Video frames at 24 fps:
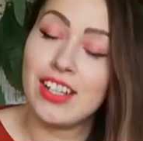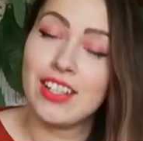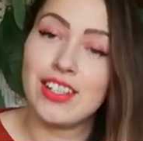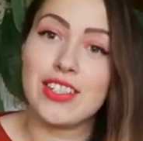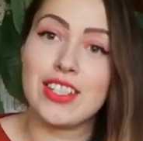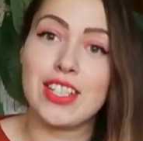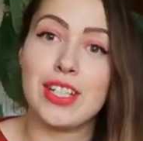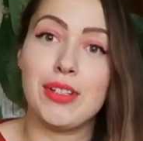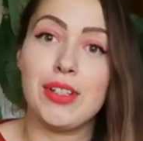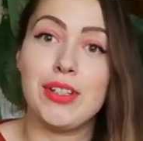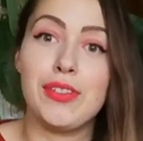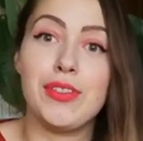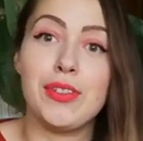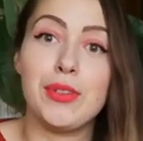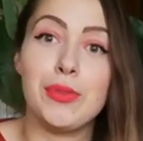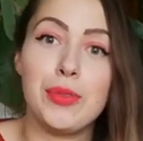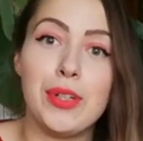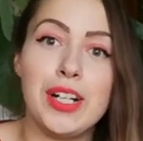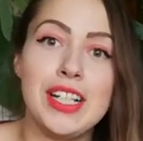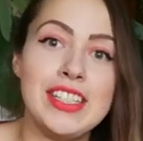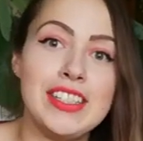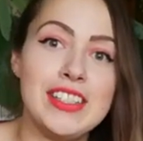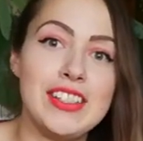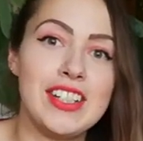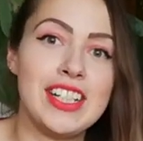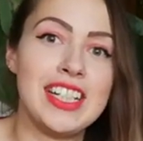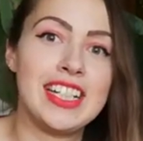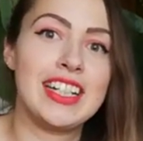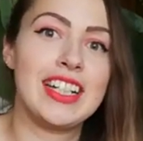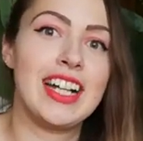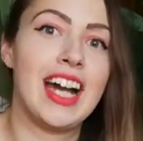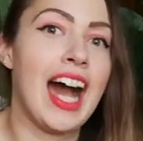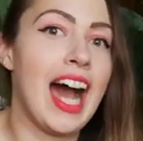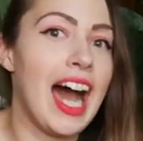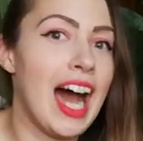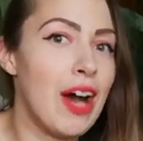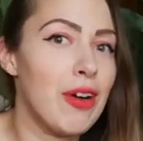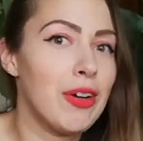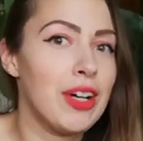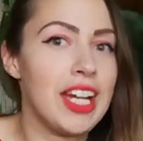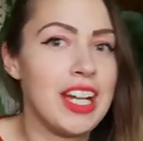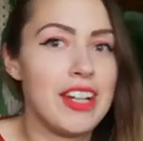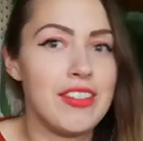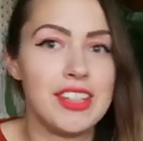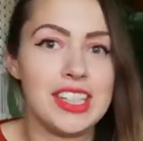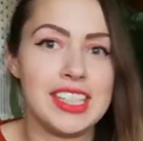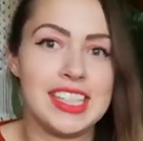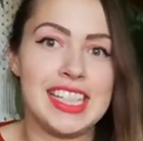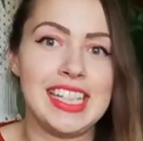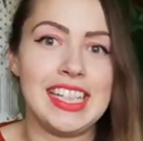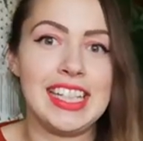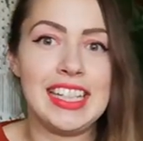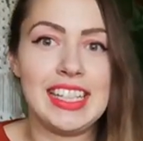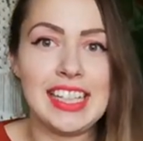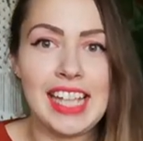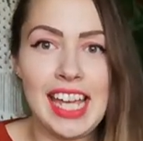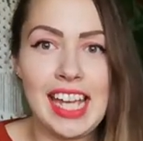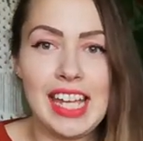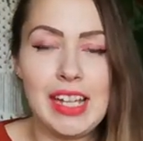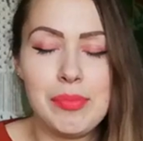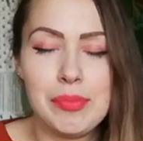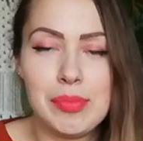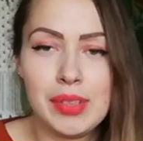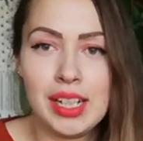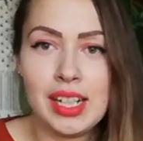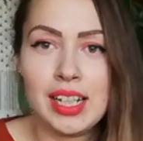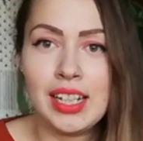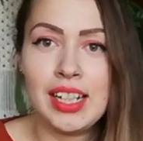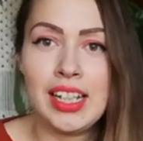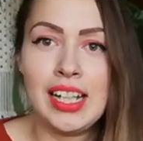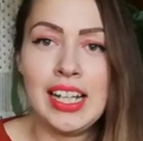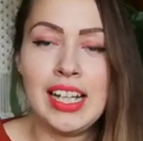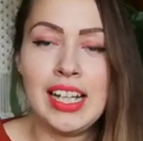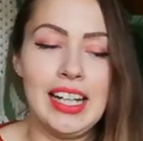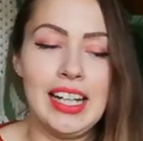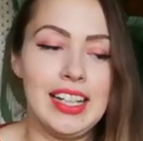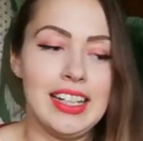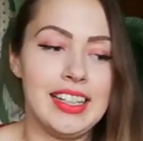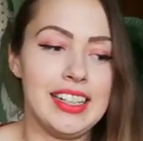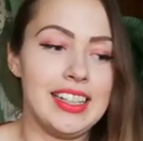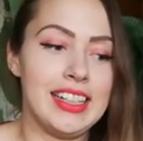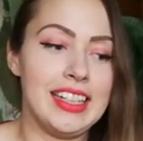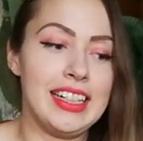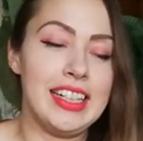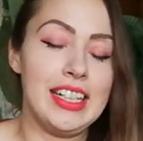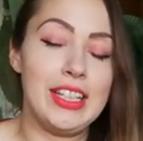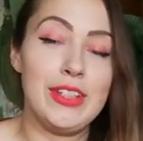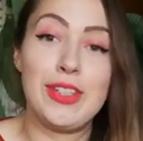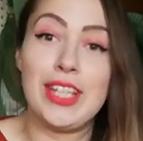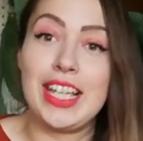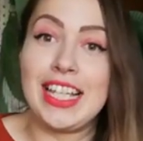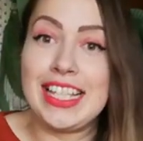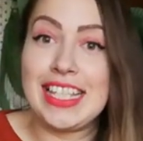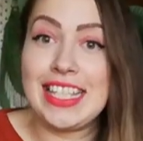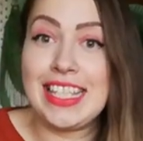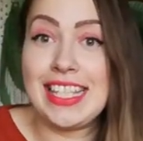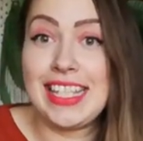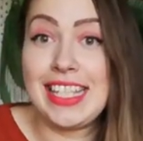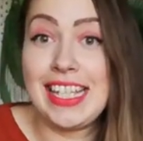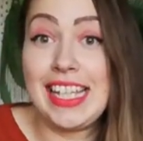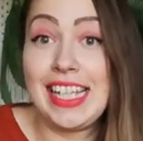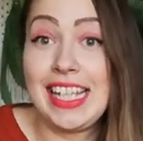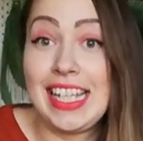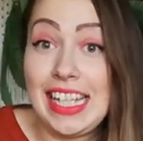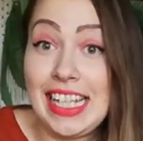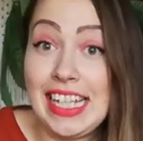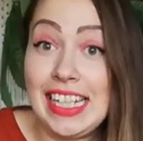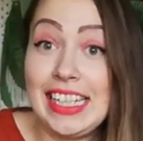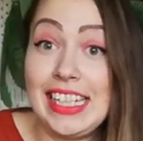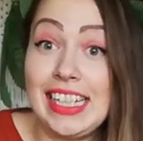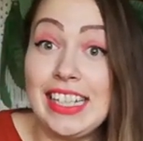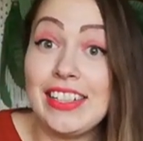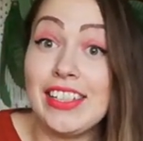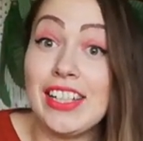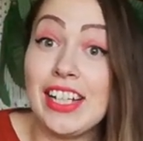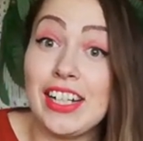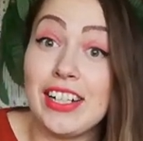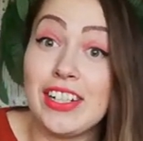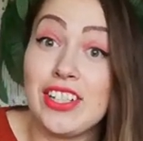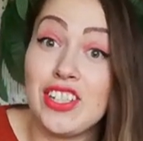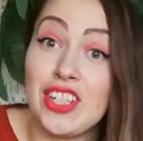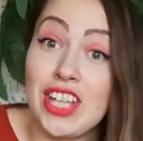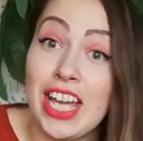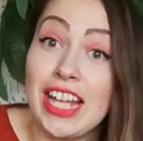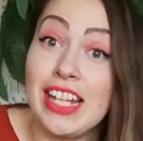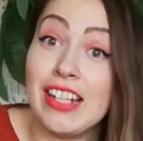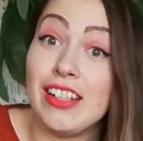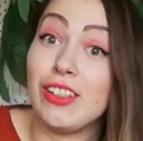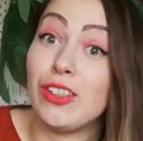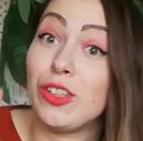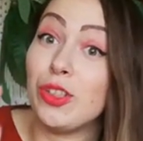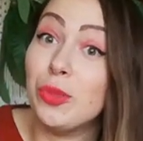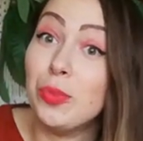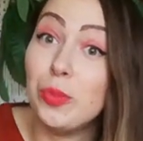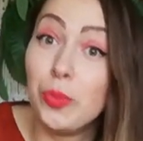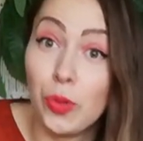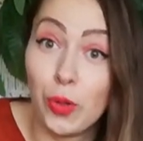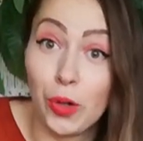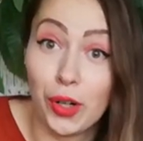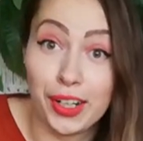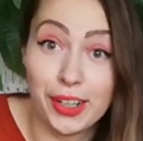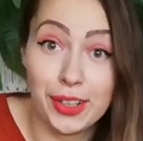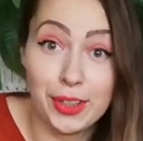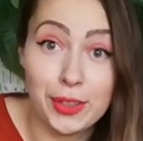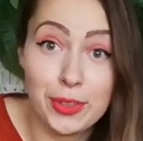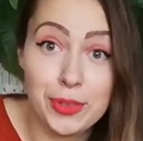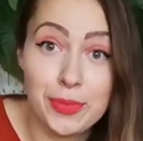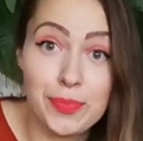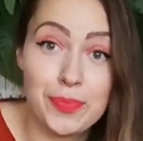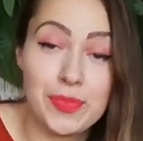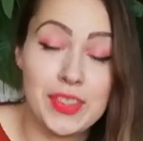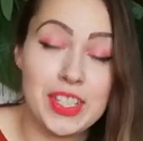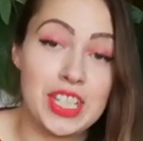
So if you're wondering how everything came, you can see it in her channel tomorrow.